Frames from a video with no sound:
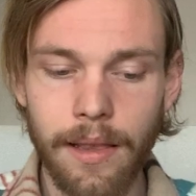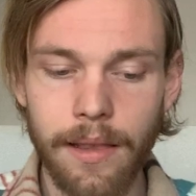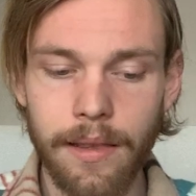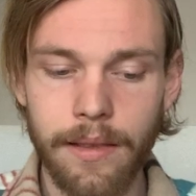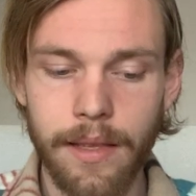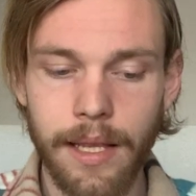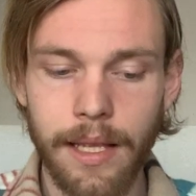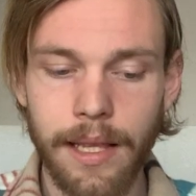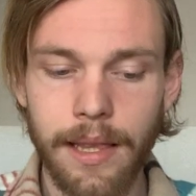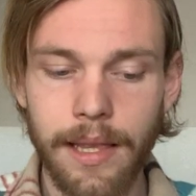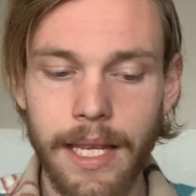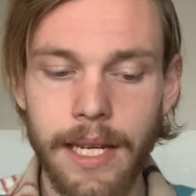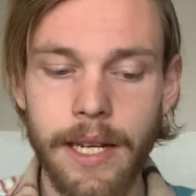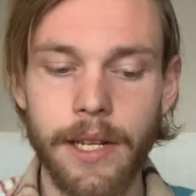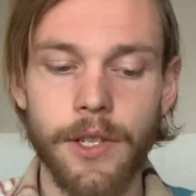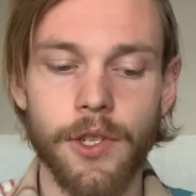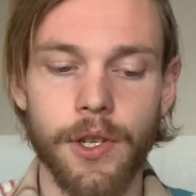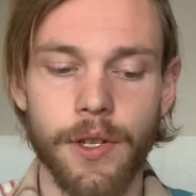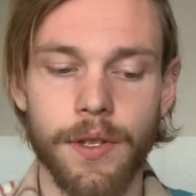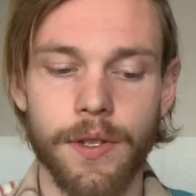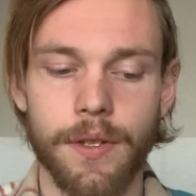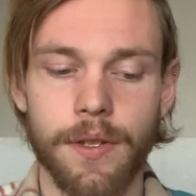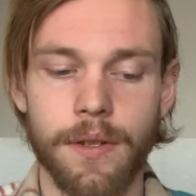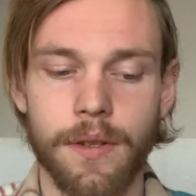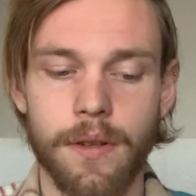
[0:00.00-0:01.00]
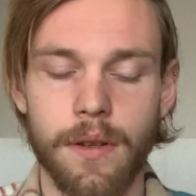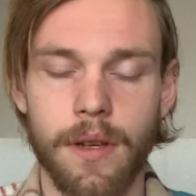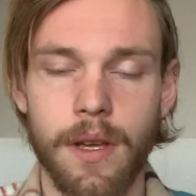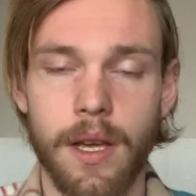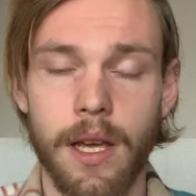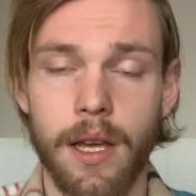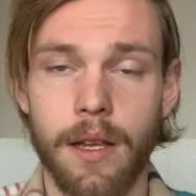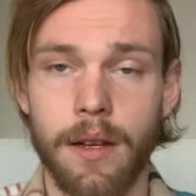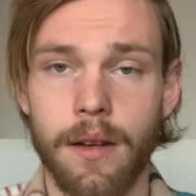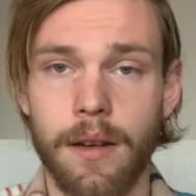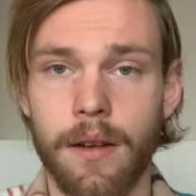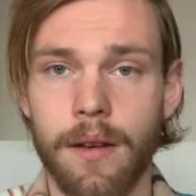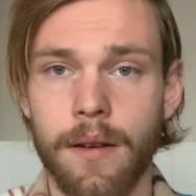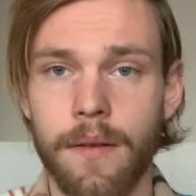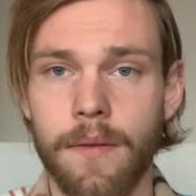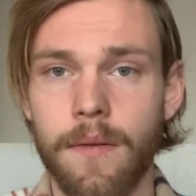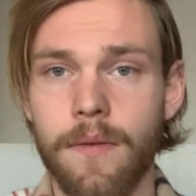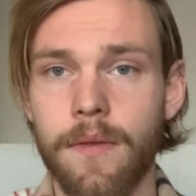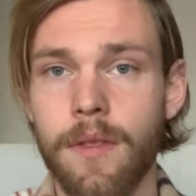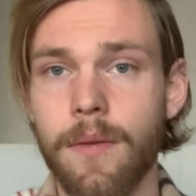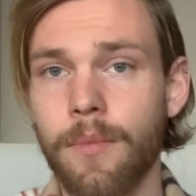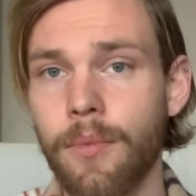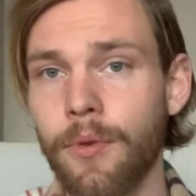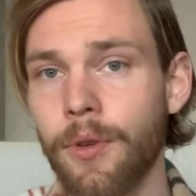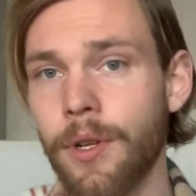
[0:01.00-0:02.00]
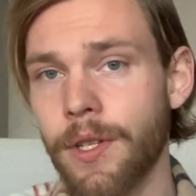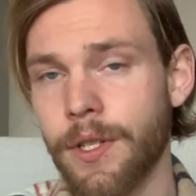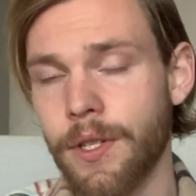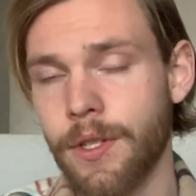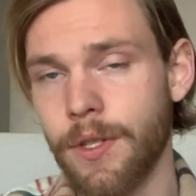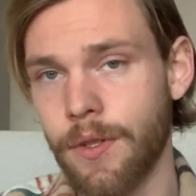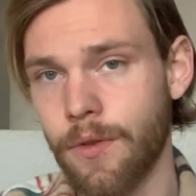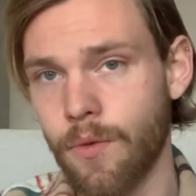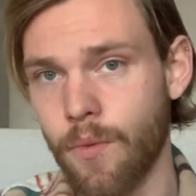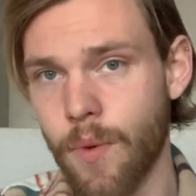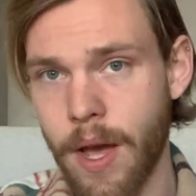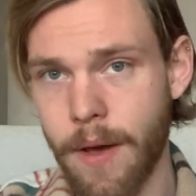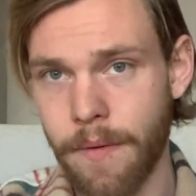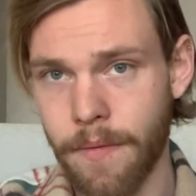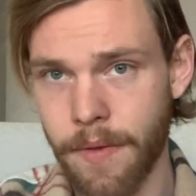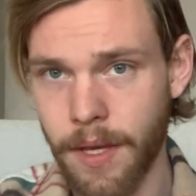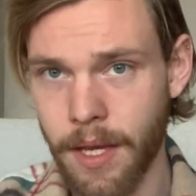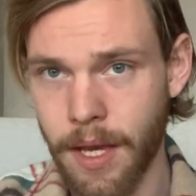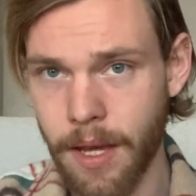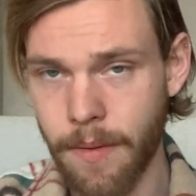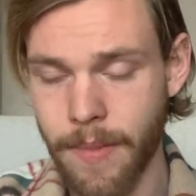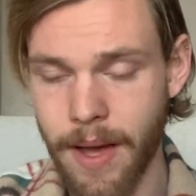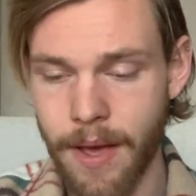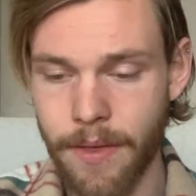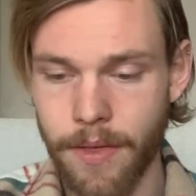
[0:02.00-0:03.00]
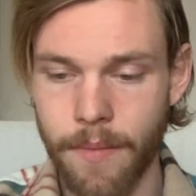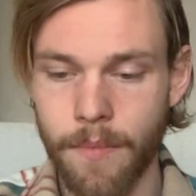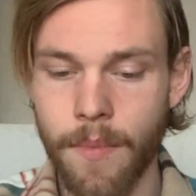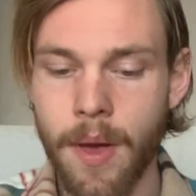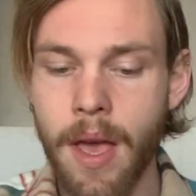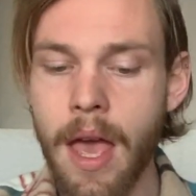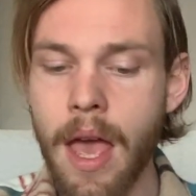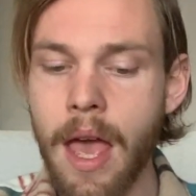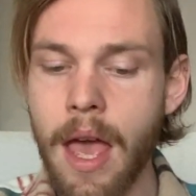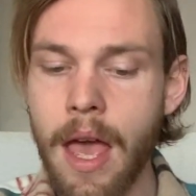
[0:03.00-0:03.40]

The lineages in the Buddhist way of thinking about them